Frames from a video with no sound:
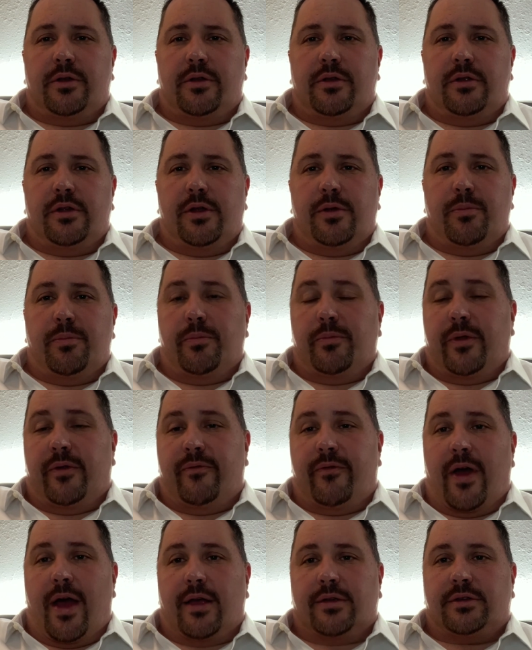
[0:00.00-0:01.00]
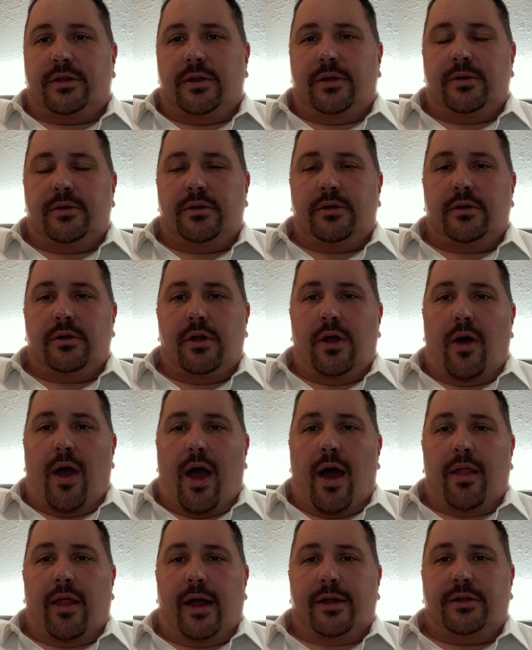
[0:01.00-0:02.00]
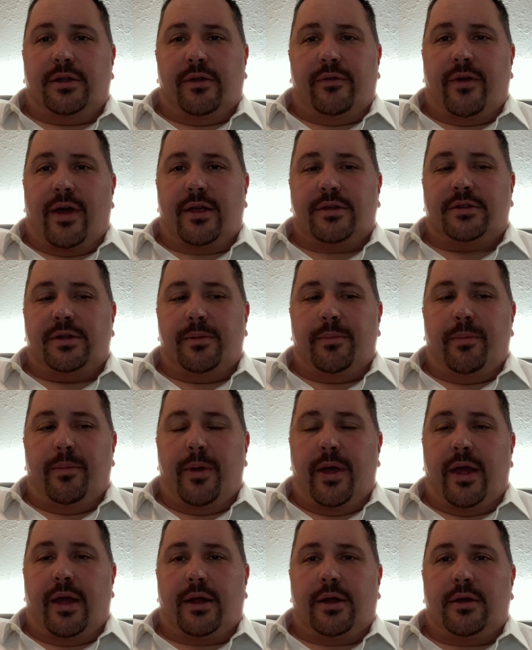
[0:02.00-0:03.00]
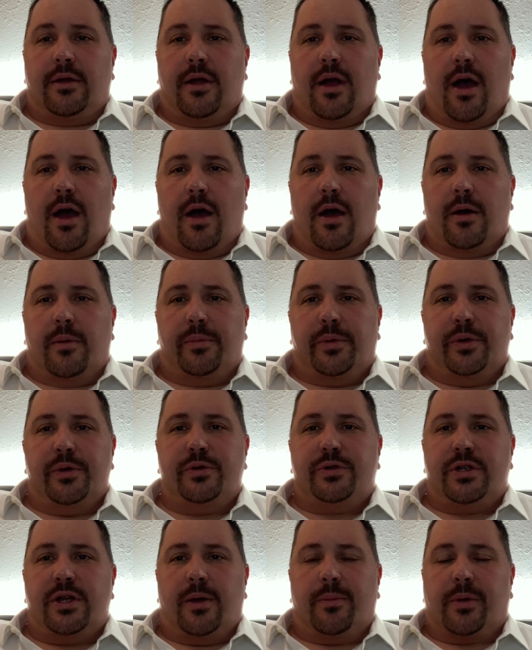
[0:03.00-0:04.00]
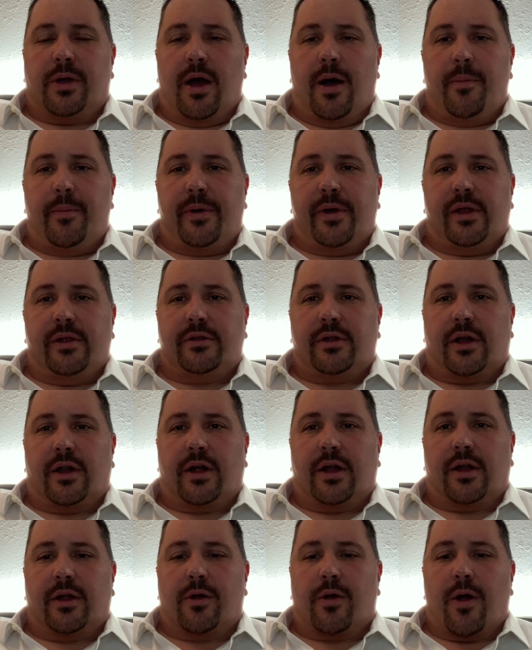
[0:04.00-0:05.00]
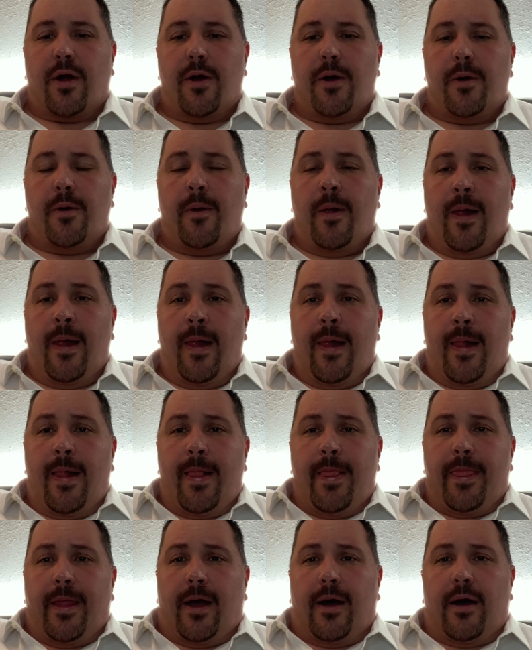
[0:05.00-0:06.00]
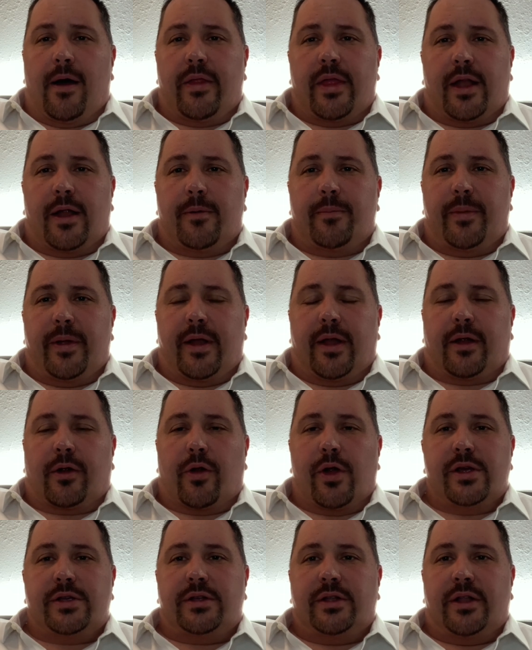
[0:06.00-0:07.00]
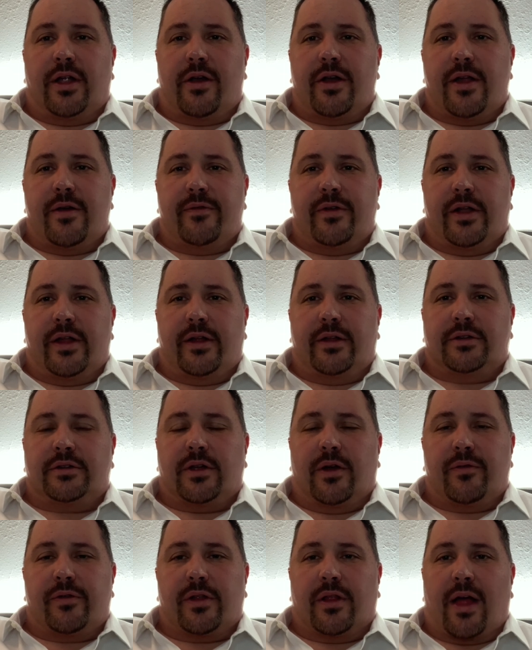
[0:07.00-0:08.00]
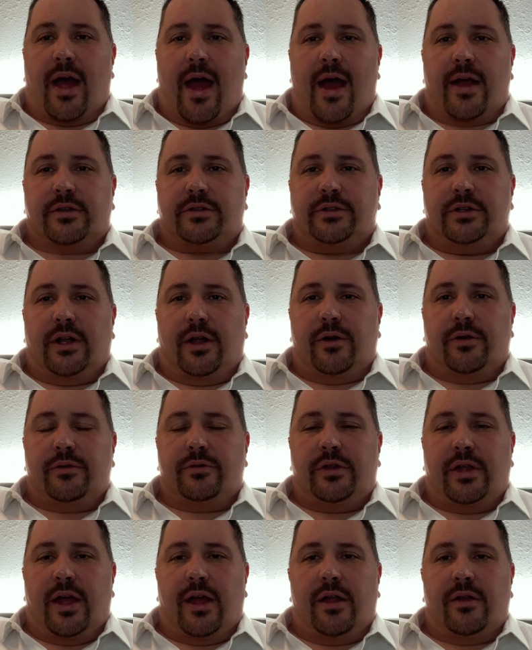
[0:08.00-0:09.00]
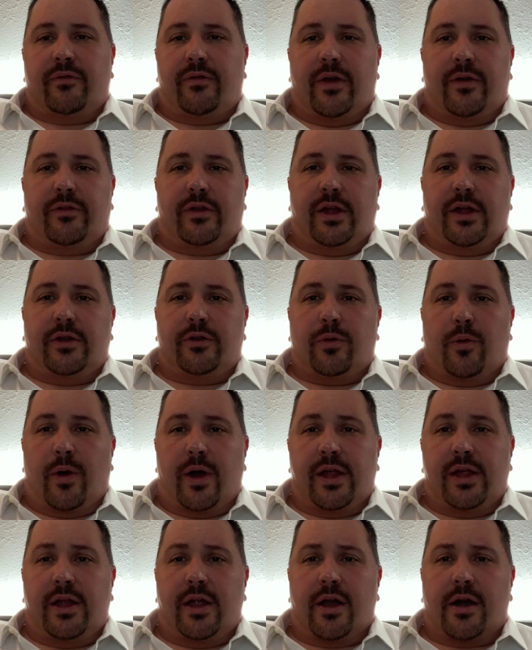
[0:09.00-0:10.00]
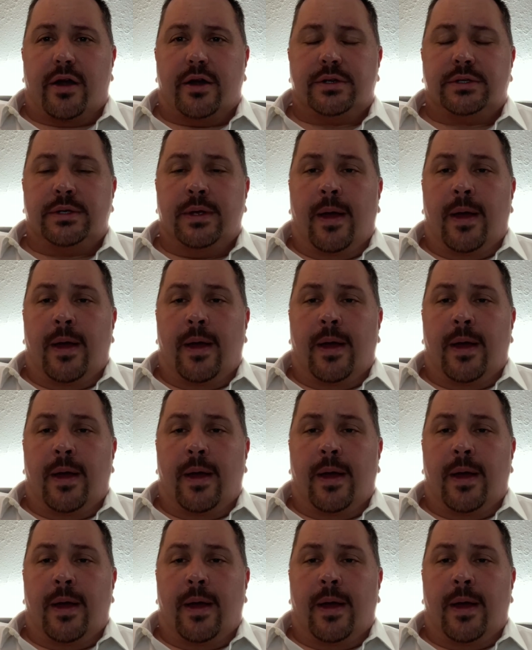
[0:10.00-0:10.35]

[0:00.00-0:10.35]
You invest in, I like to invest in big blue chip companies that are going to grow, that have been increasing their dividends over the last, 10, 15, 20 years.